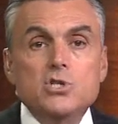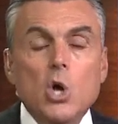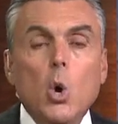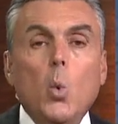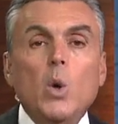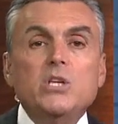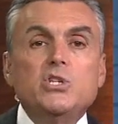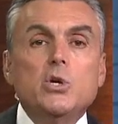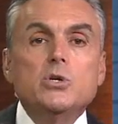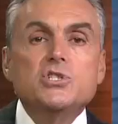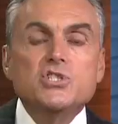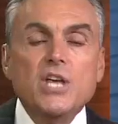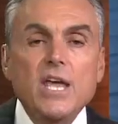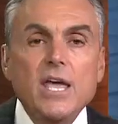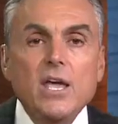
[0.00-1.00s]
So what you're
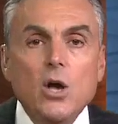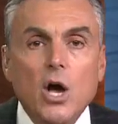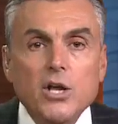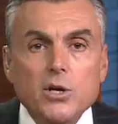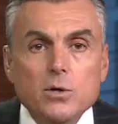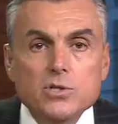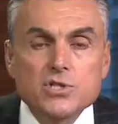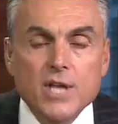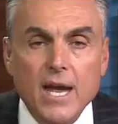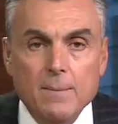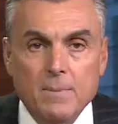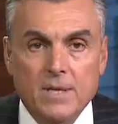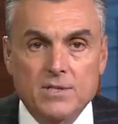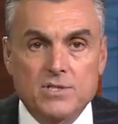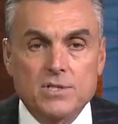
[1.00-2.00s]
seeing on your
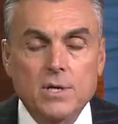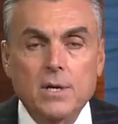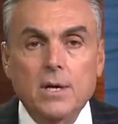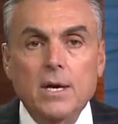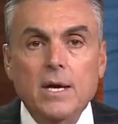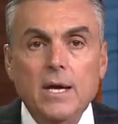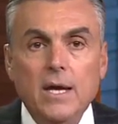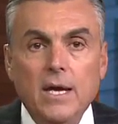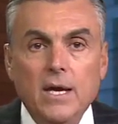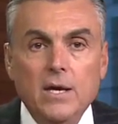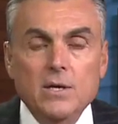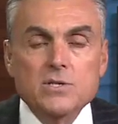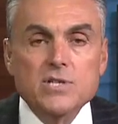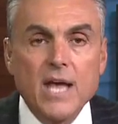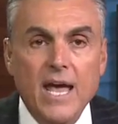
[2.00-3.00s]
statements
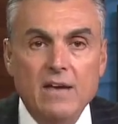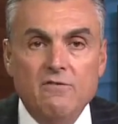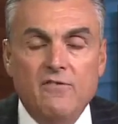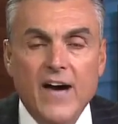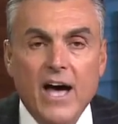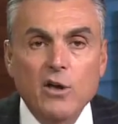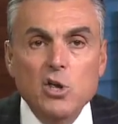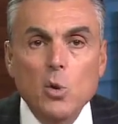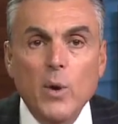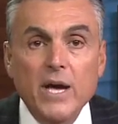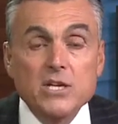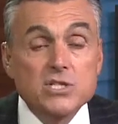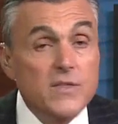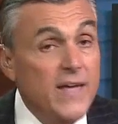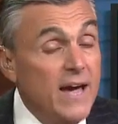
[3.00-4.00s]
is a
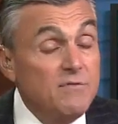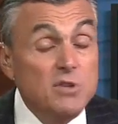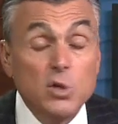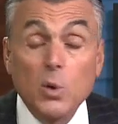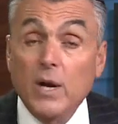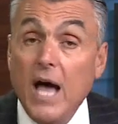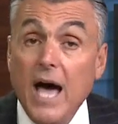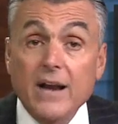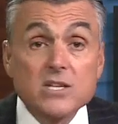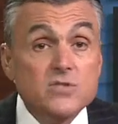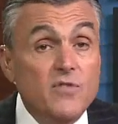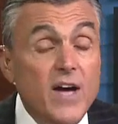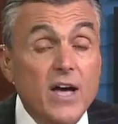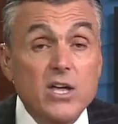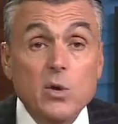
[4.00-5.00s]
valuation. They have to do an
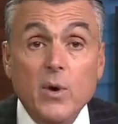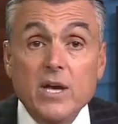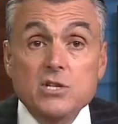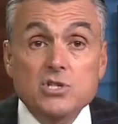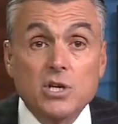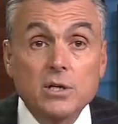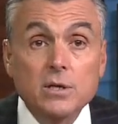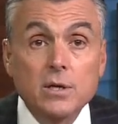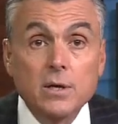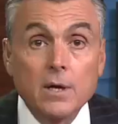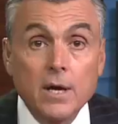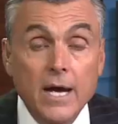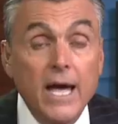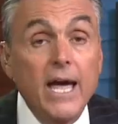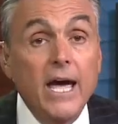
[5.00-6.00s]
honest valuation.
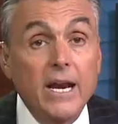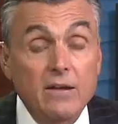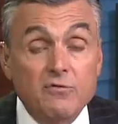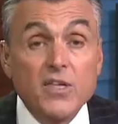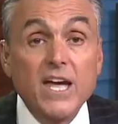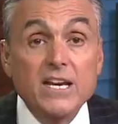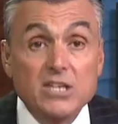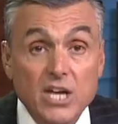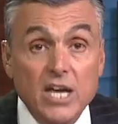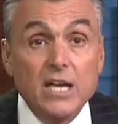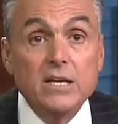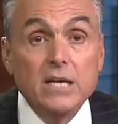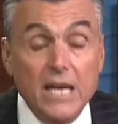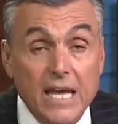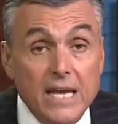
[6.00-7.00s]
And if they
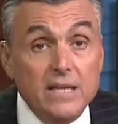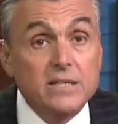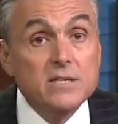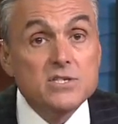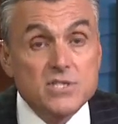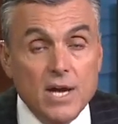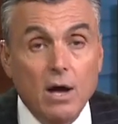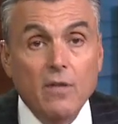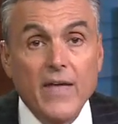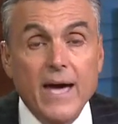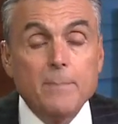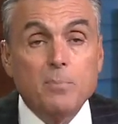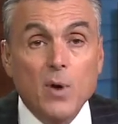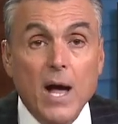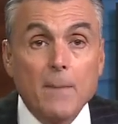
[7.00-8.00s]
did need to sell
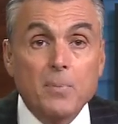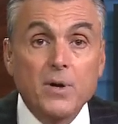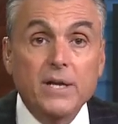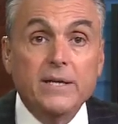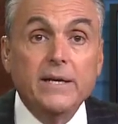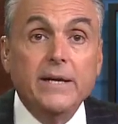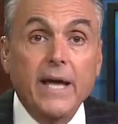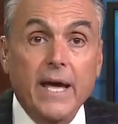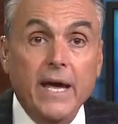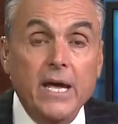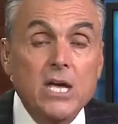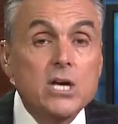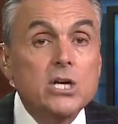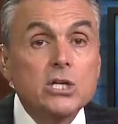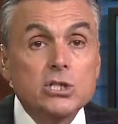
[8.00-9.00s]
that property
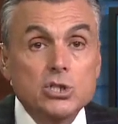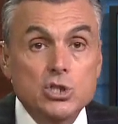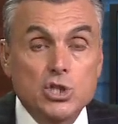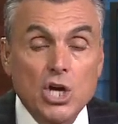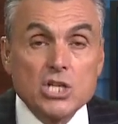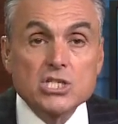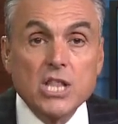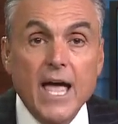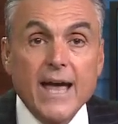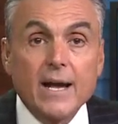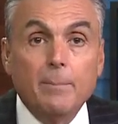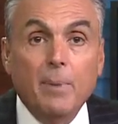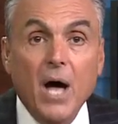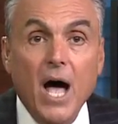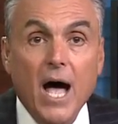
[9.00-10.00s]
today, just
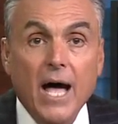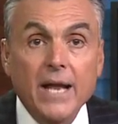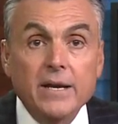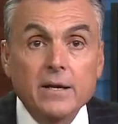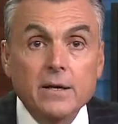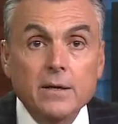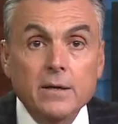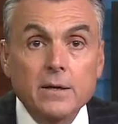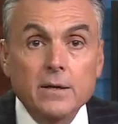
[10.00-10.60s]
like a bond,